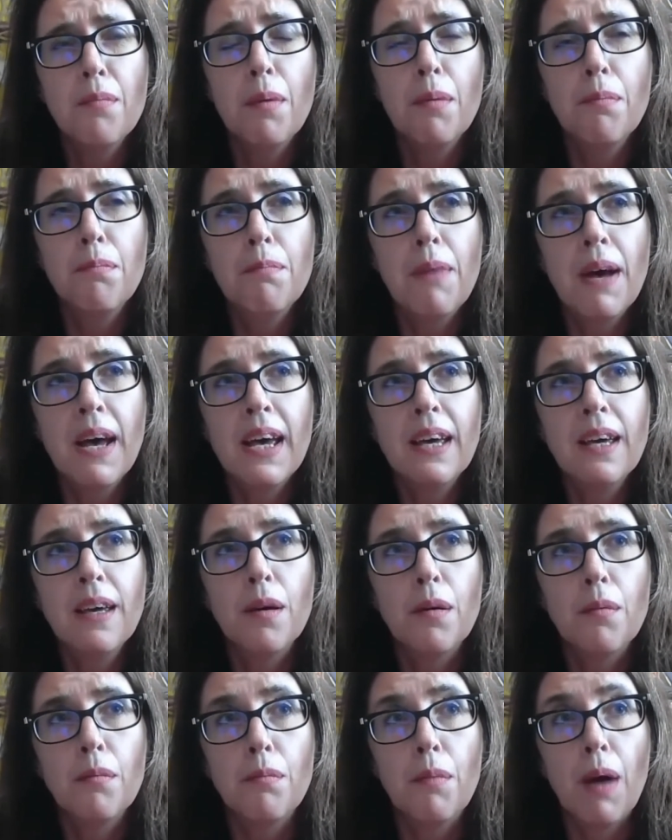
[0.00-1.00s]

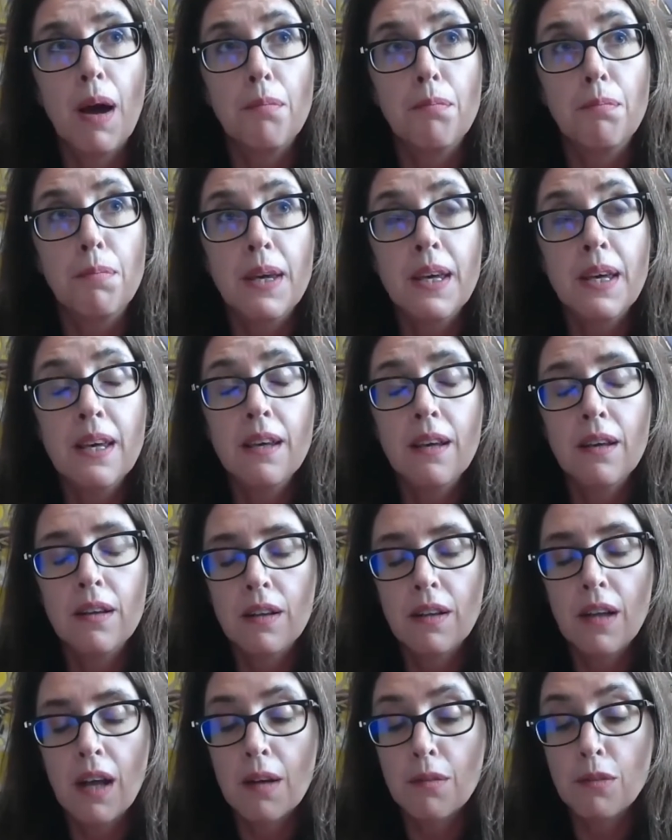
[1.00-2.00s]
may be
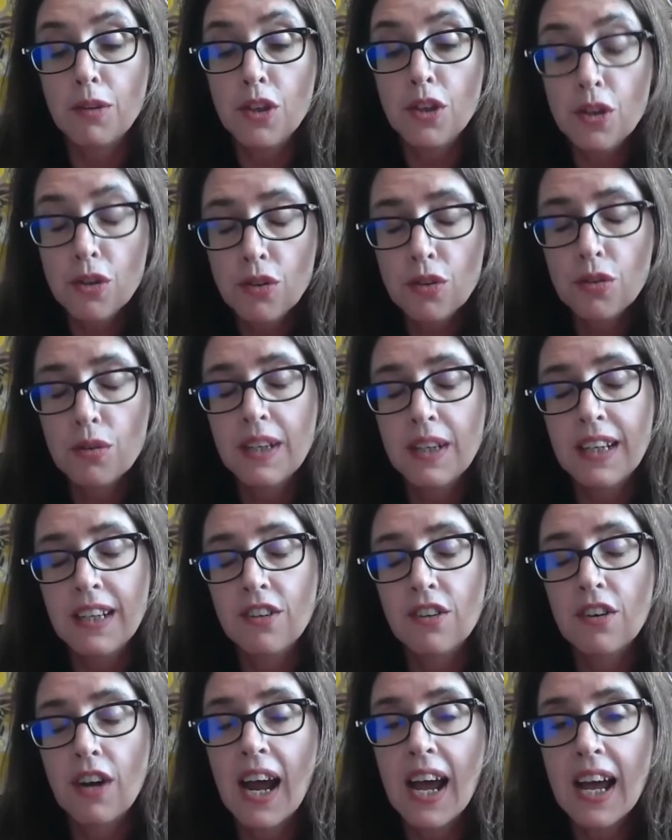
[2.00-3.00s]
due to an
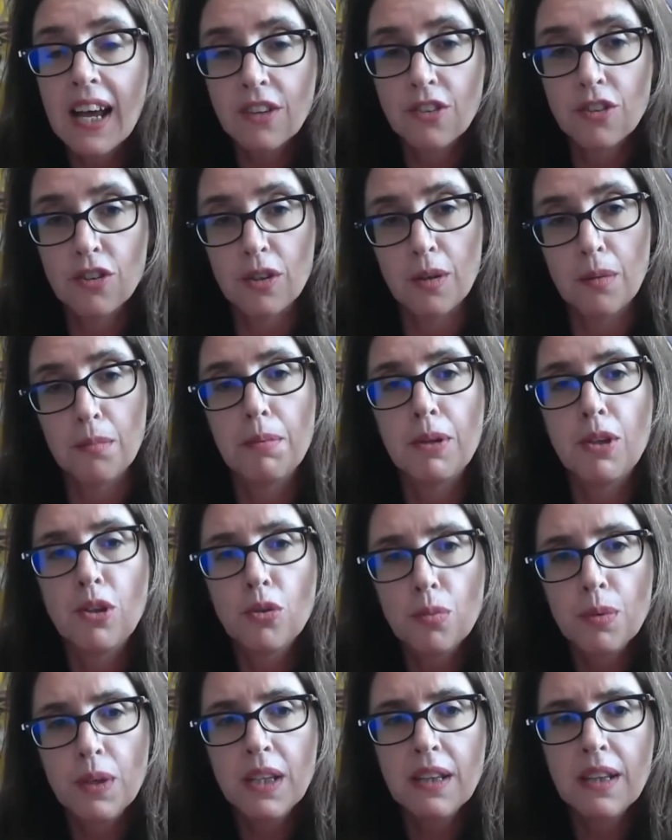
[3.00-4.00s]
interaction
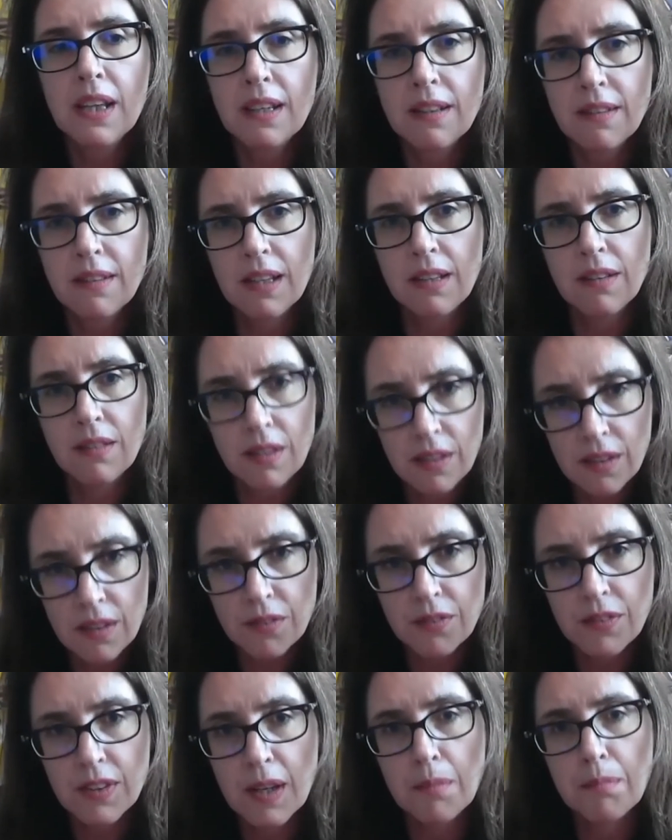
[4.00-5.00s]
between their
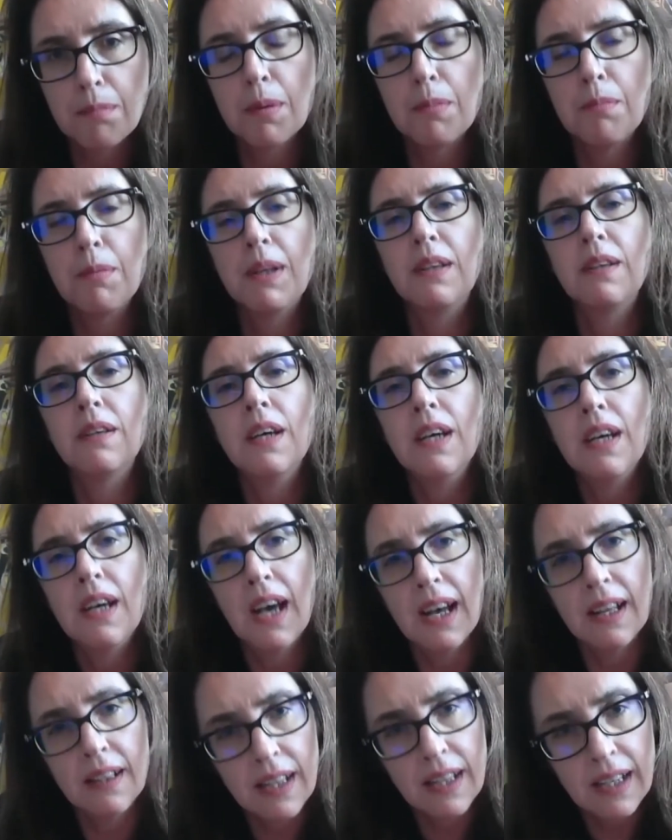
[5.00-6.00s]
sensitive temperament
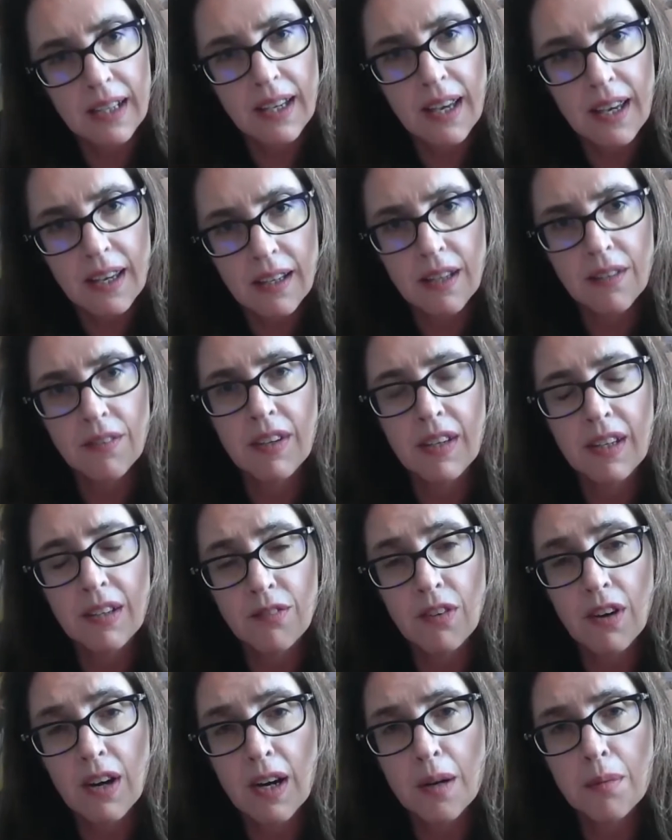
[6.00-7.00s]
and their caregiving
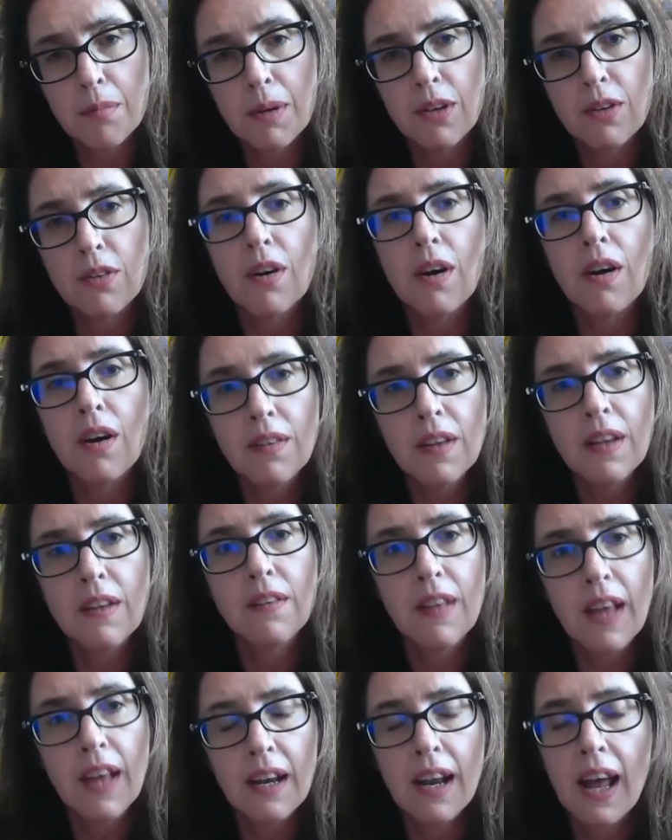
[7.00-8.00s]
environment, rather
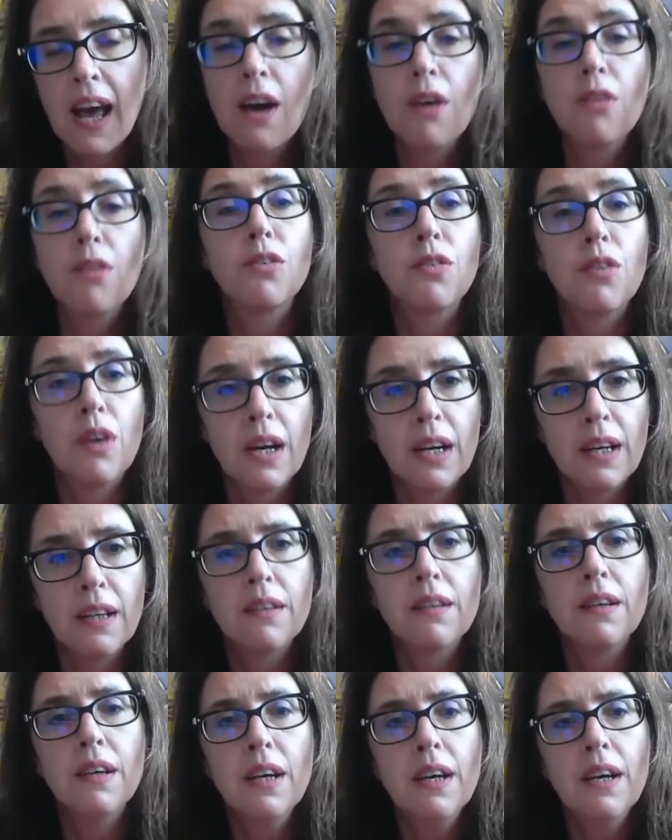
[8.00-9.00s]
than outright
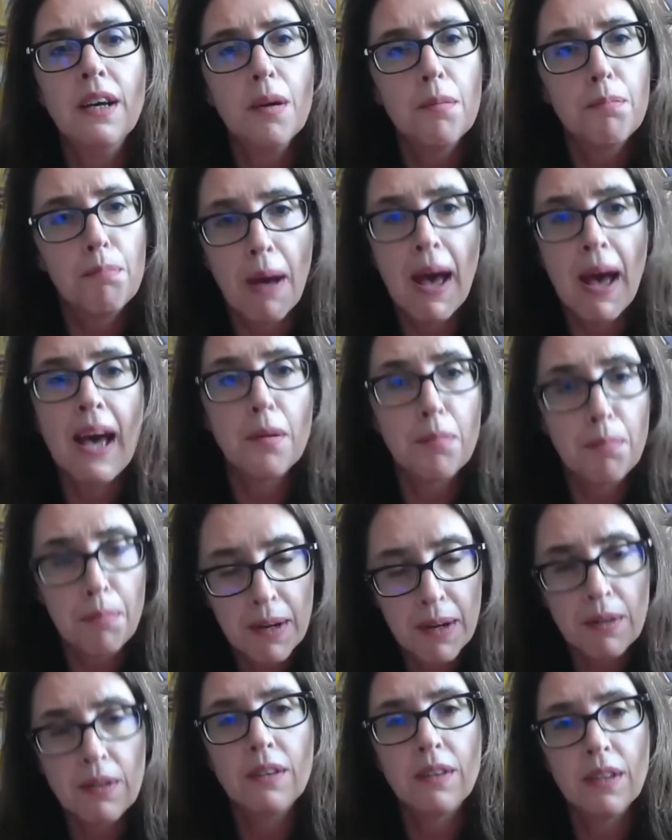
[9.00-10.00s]
bad
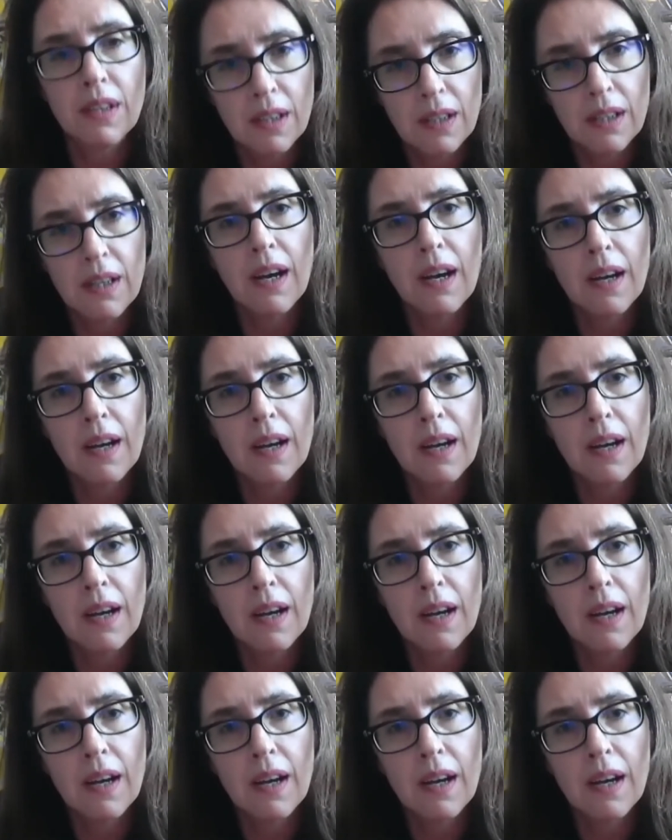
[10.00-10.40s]
parenting